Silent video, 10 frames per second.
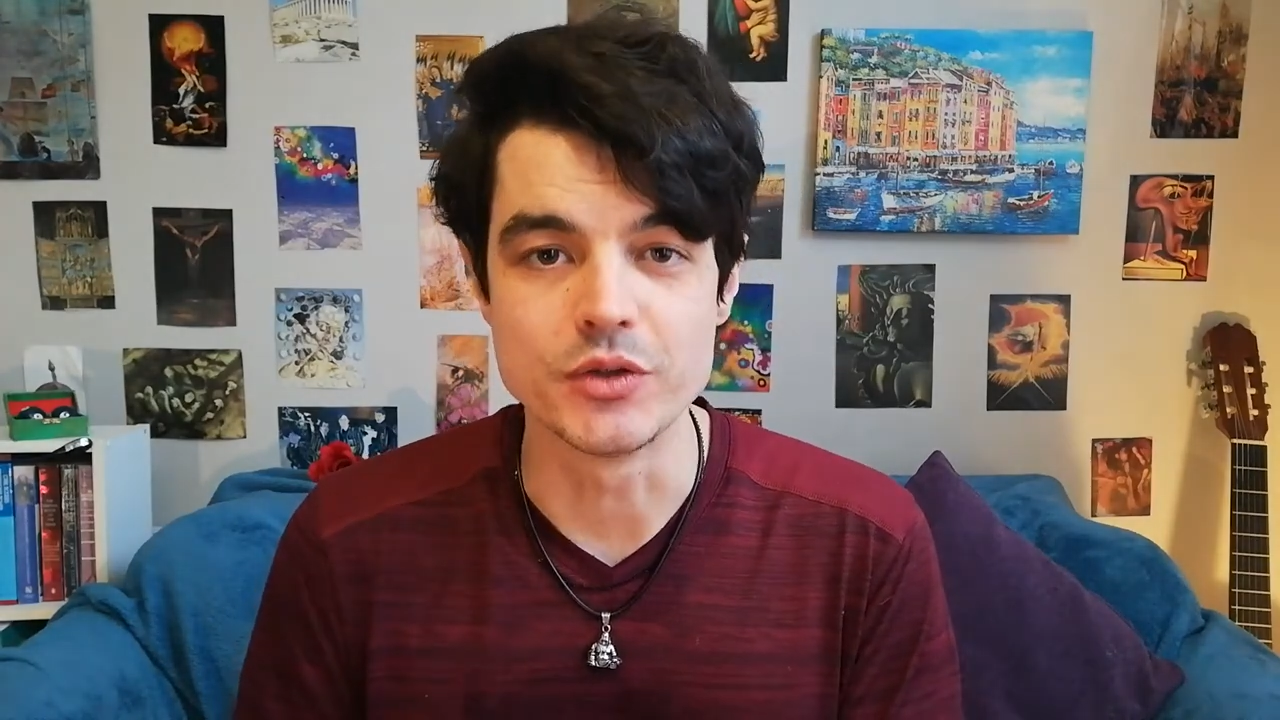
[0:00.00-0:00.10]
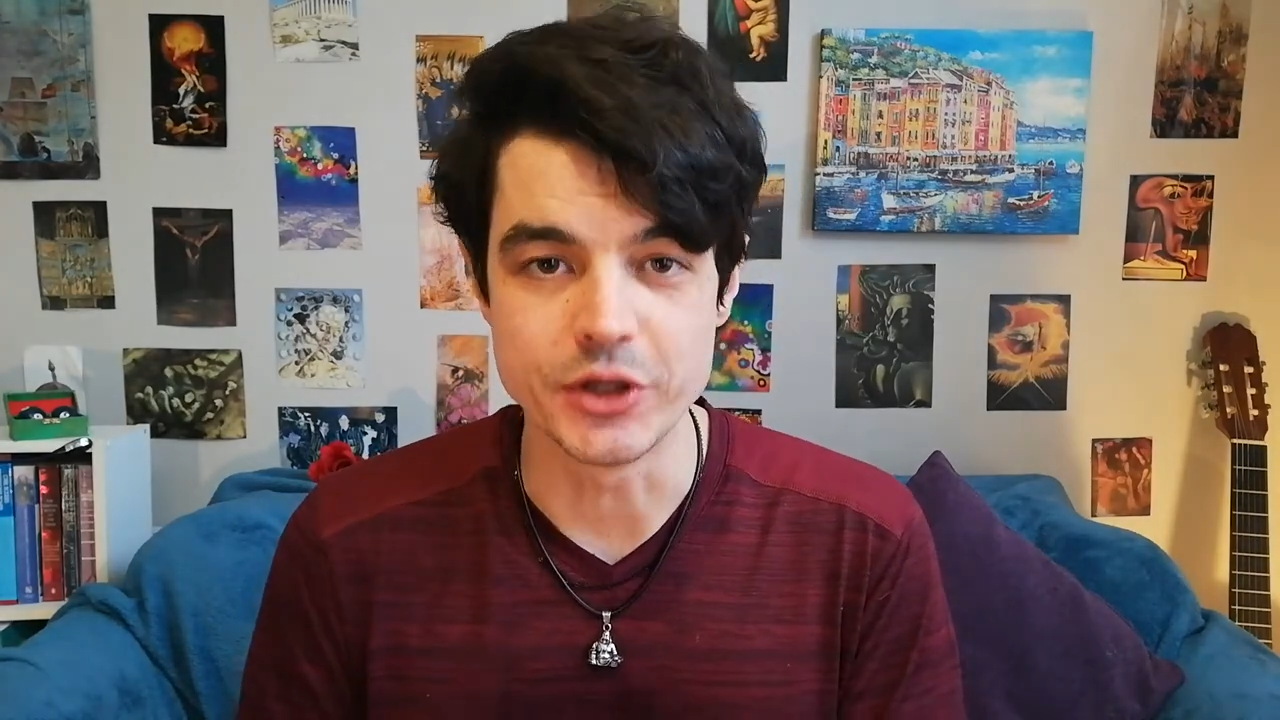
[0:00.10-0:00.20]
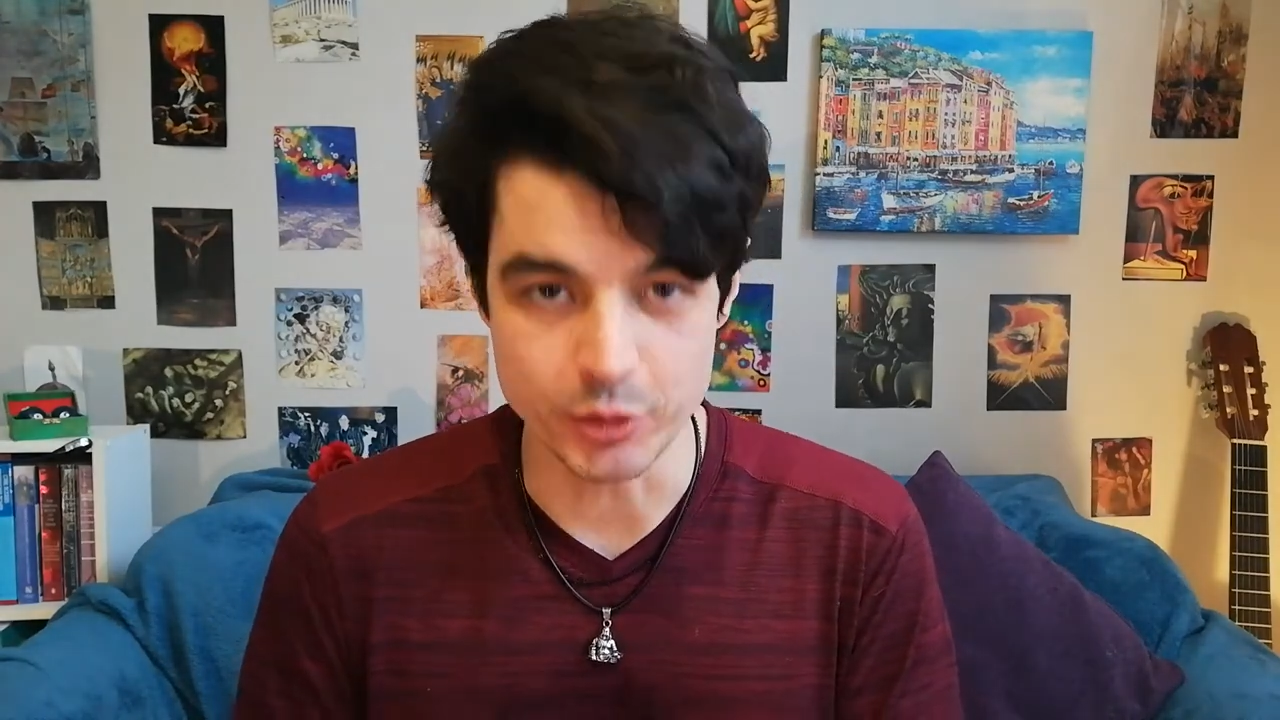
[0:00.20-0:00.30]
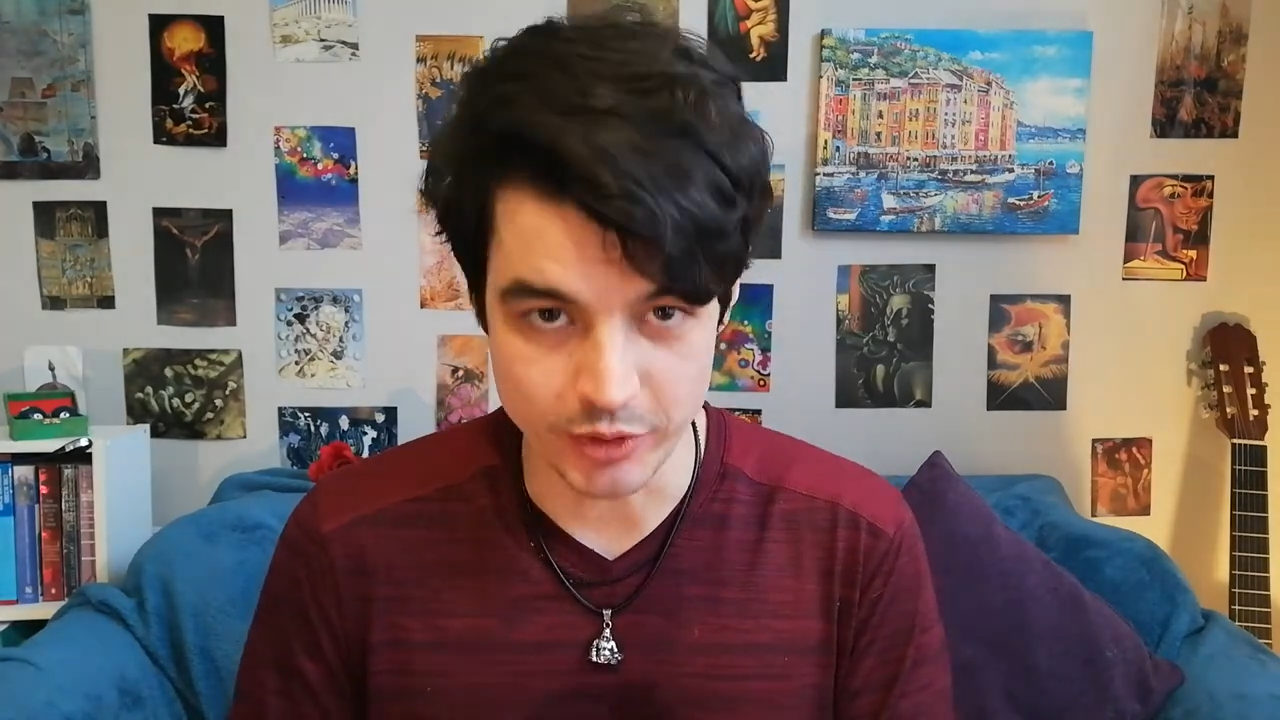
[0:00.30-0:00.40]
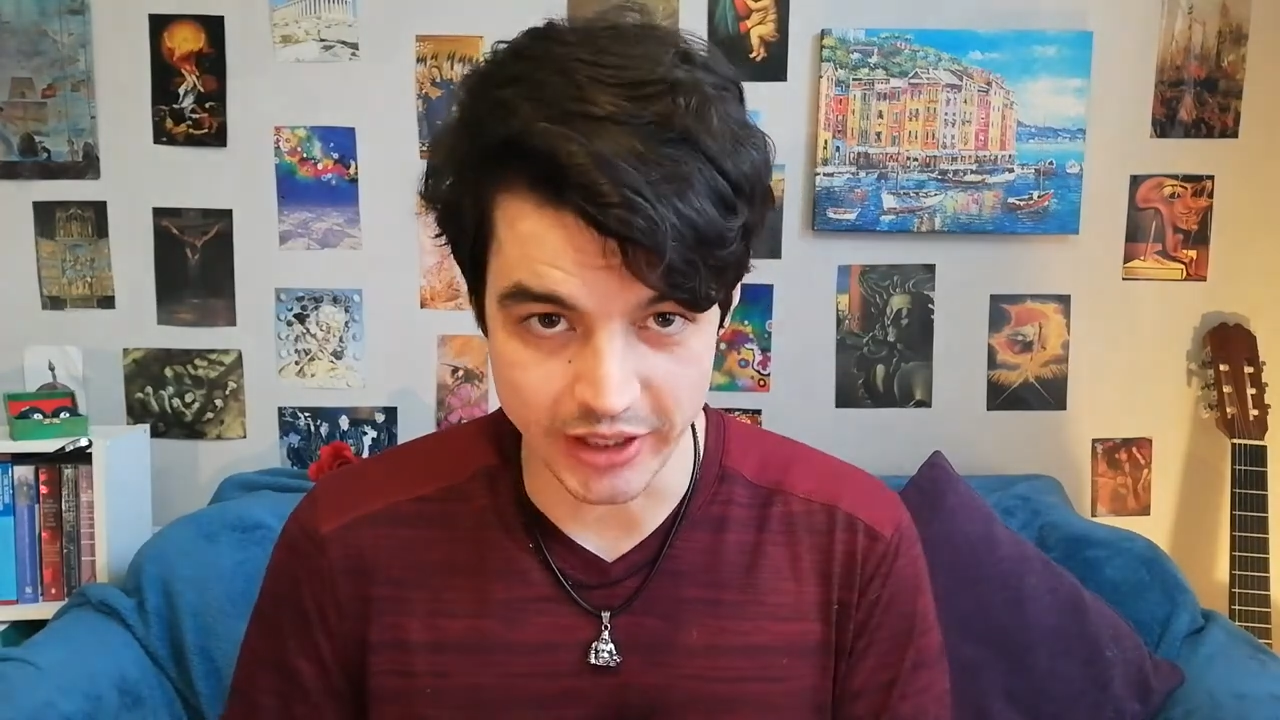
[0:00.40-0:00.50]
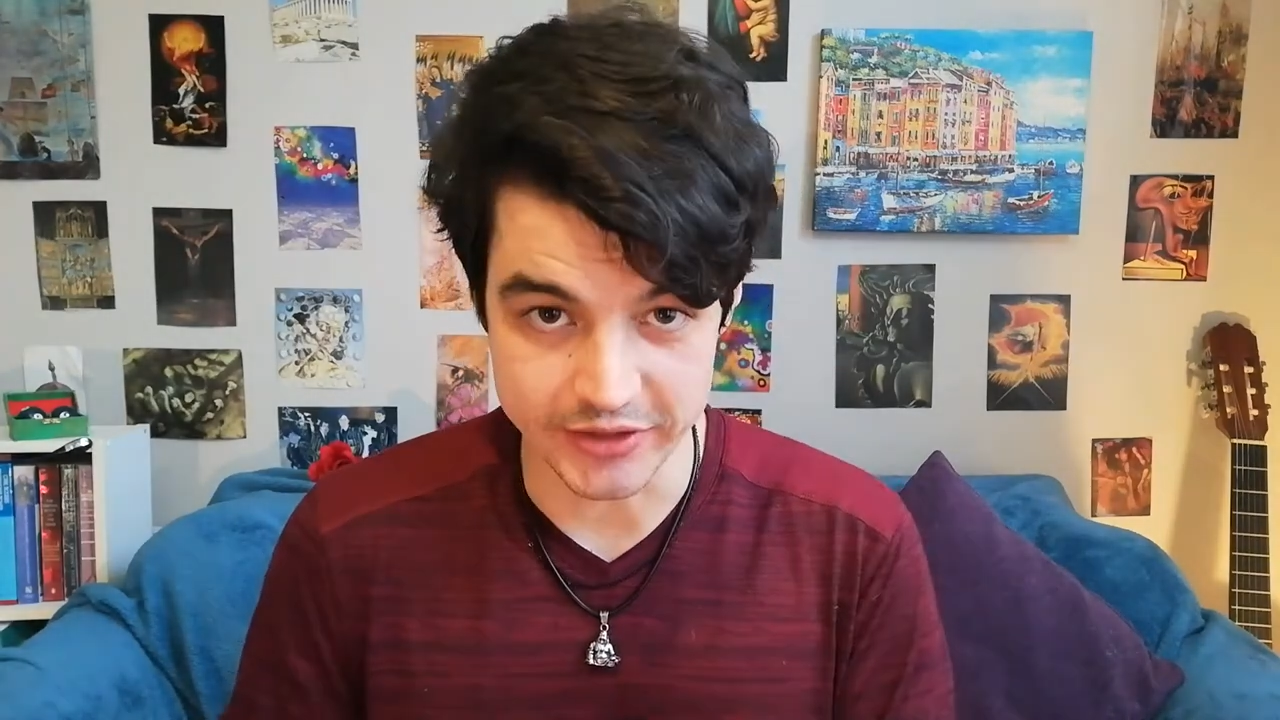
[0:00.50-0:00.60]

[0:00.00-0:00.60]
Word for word: Tony Blair